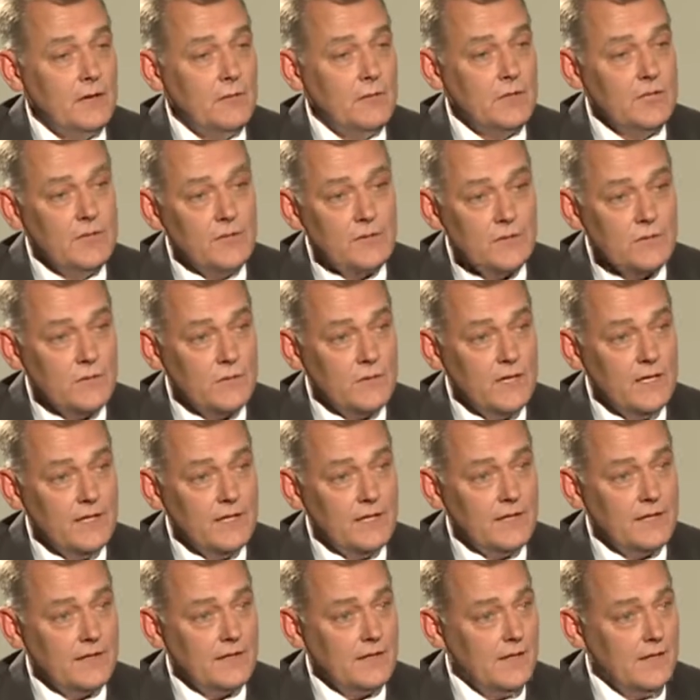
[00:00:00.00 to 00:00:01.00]
when you
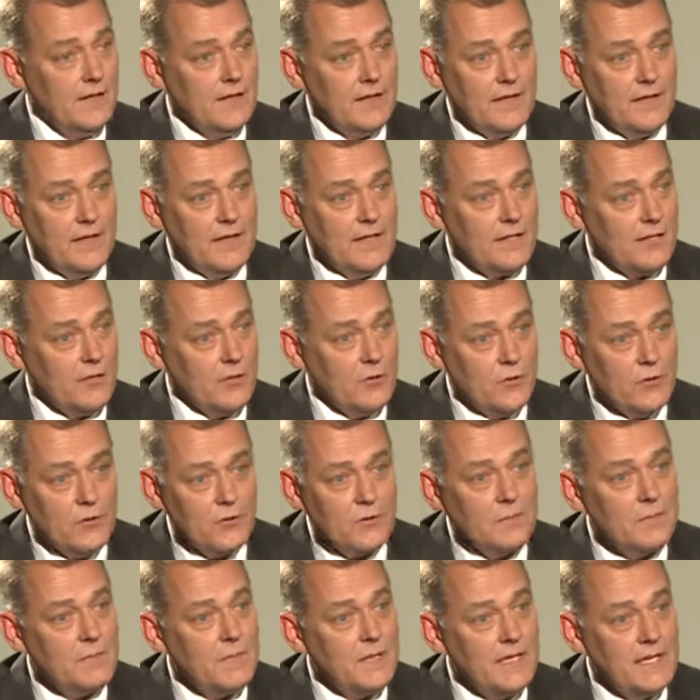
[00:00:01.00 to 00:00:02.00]
drink. It
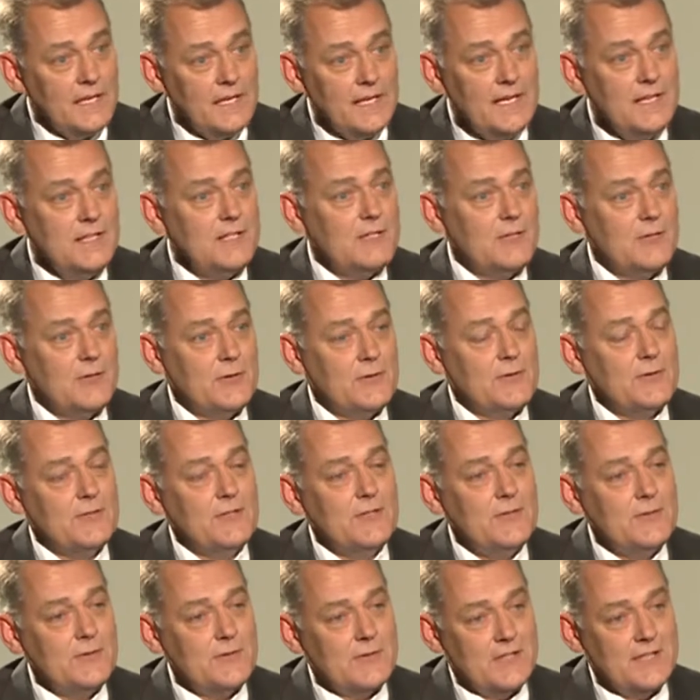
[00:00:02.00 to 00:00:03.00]
couldn't be easier to
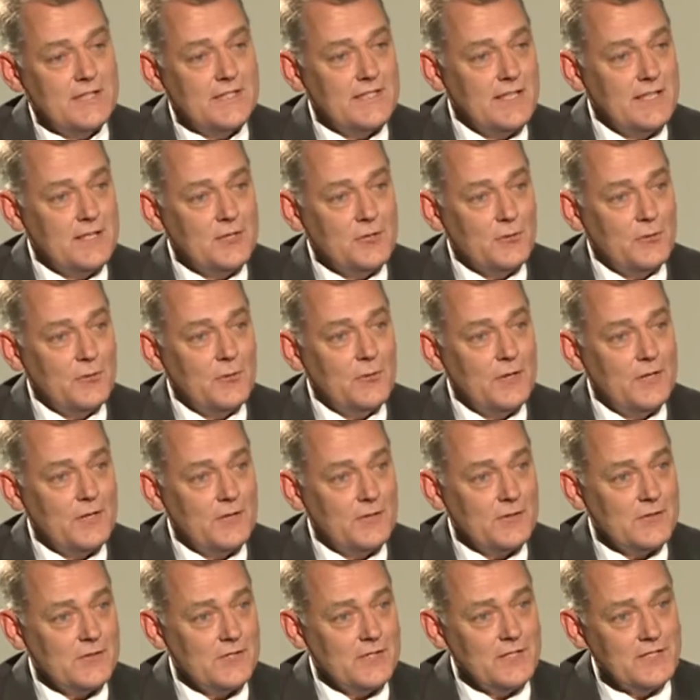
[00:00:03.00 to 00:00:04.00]
use essential
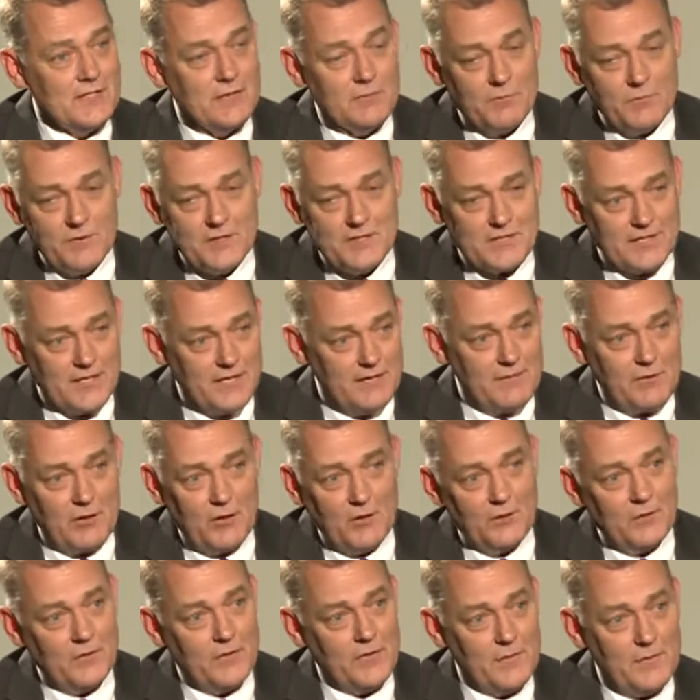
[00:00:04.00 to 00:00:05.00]
oils and receive
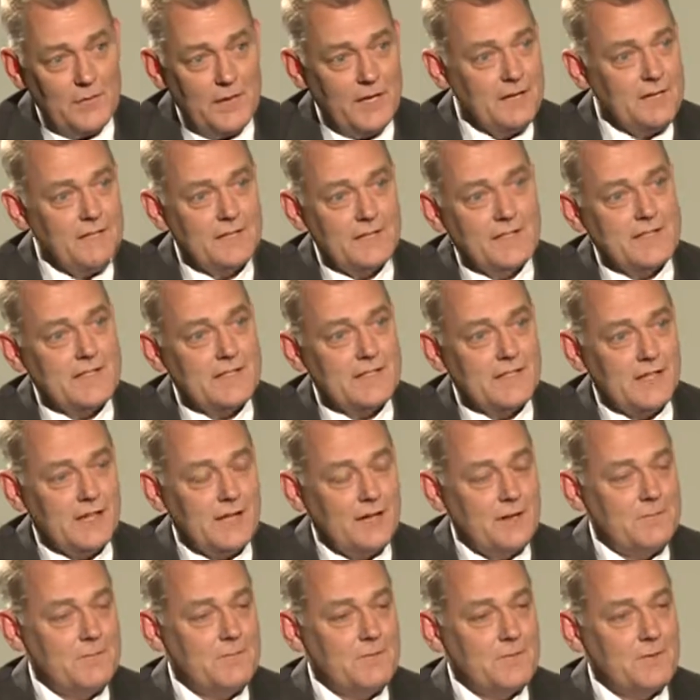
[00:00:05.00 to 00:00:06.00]
all of the benefits that
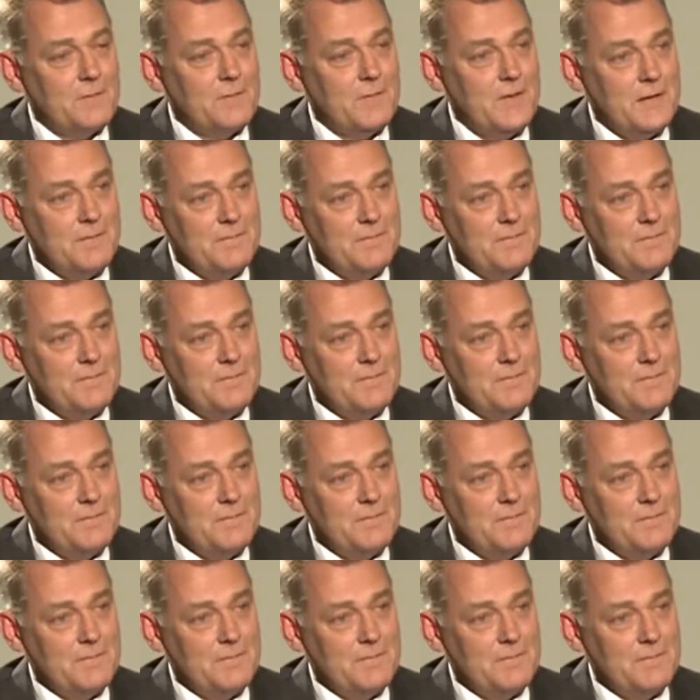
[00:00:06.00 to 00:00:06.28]
come from